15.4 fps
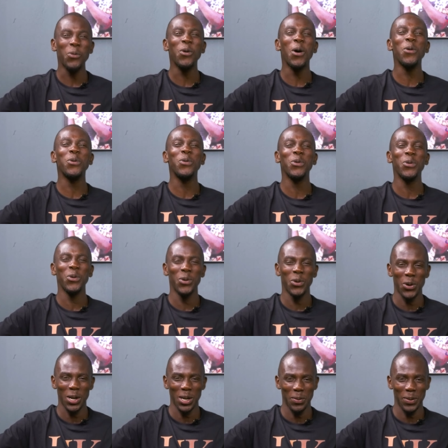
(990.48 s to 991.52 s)

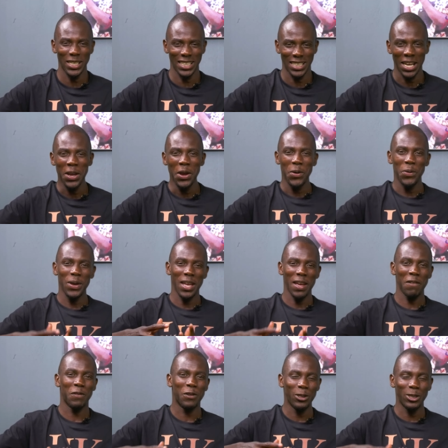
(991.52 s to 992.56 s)
Waona manje. We
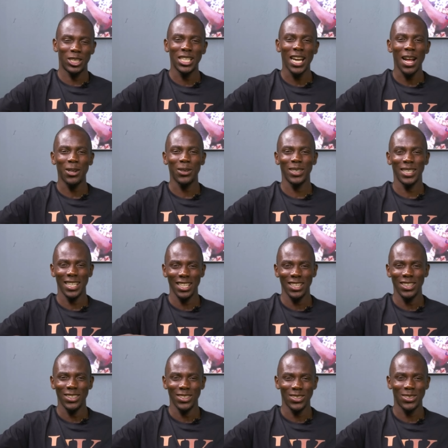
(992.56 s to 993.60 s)
have good child in
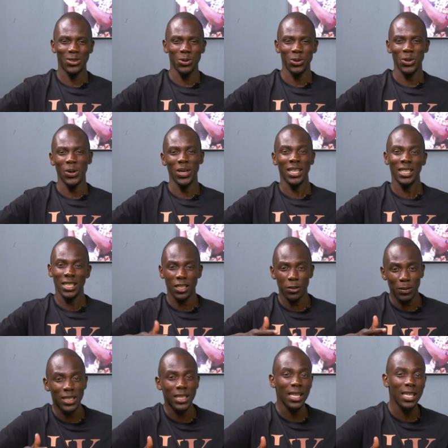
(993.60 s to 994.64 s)
the studio and he has
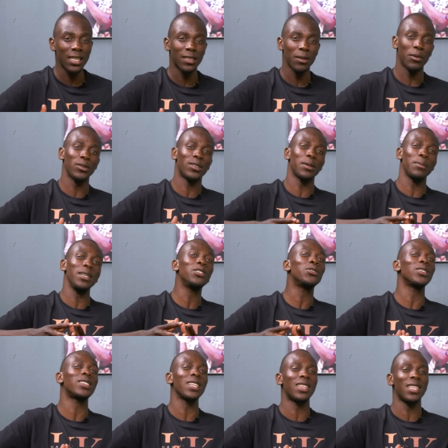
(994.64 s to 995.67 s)
been telling us about some
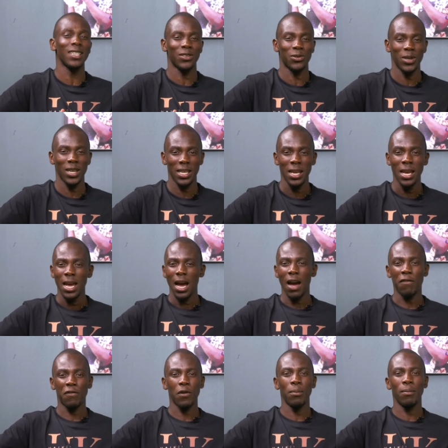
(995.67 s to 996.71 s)
interesting things really uh,
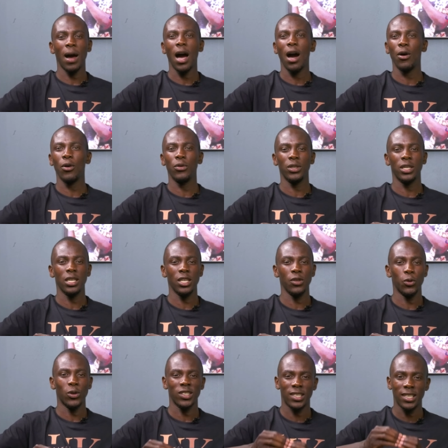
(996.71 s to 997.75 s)
from how he
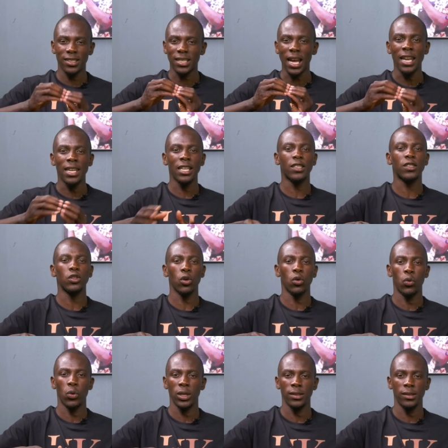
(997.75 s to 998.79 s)
was just Alexio
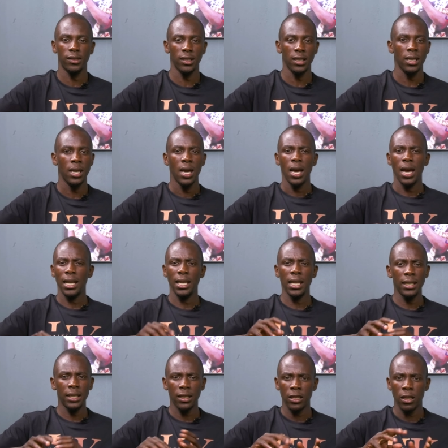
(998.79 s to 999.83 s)
Gwenzi uh,
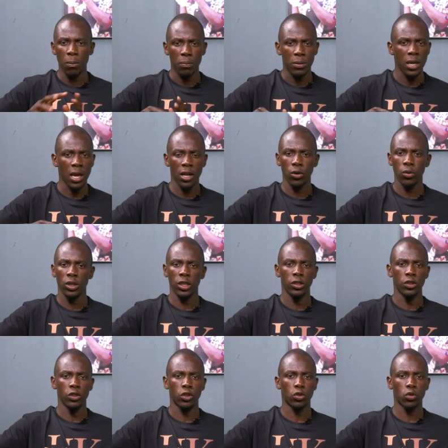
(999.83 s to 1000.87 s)
learning the piano
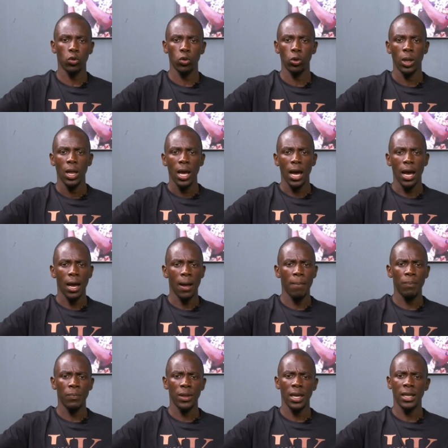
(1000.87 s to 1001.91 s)
in school
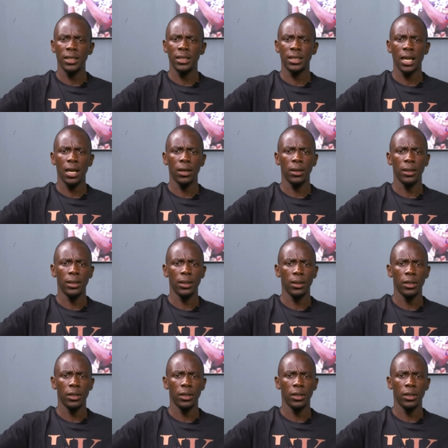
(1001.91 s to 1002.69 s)
um, and uh,